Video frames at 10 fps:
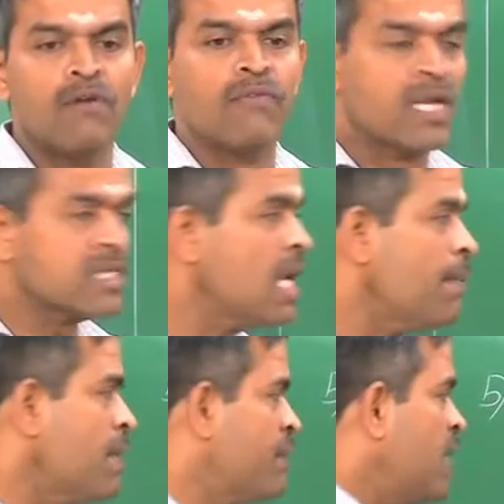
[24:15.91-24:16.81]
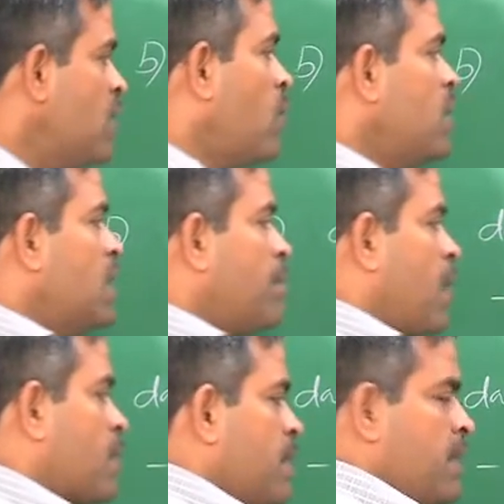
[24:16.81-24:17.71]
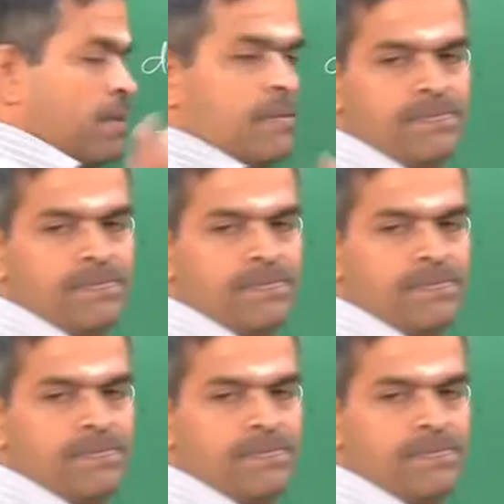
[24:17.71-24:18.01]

For example, if any one department